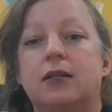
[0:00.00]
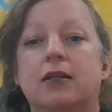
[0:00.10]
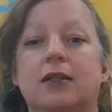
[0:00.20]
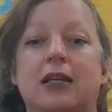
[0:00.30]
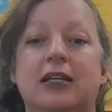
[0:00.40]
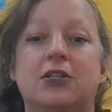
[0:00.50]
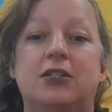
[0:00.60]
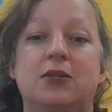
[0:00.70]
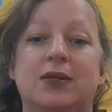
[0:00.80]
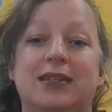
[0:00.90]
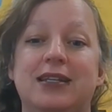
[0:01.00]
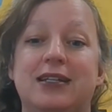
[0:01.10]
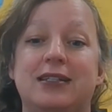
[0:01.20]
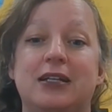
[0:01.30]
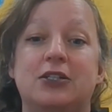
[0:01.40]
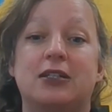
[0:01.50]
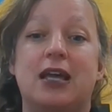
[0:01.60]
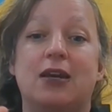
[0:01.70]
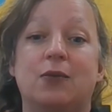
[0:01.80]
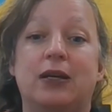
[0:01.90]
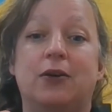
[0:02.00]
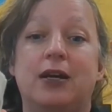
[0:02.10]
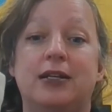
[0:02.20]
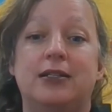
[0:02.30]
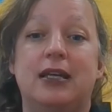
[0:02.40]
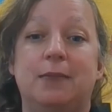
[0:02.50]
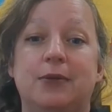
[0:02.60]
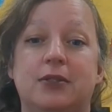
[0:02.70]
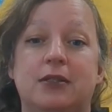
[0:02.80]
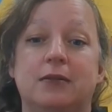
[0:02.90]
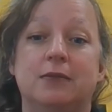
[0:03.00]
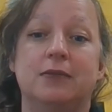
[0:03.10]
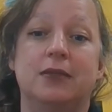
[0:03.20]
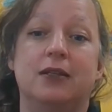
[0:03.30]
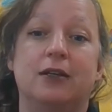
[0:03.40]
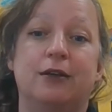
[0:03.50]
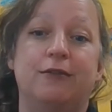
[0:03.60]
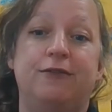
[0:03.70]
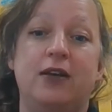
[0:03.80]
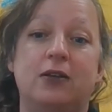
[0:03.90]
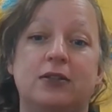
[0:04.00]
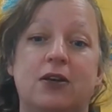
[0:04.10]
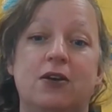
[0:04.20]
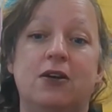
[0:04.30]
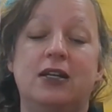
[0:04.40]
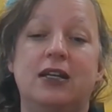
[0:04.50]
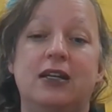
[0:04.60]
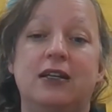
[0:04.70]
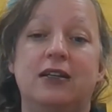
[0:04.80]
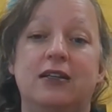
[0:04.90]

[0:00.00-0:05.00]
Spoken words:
like you see with this, I just kind of went crazy. I put some felt on it.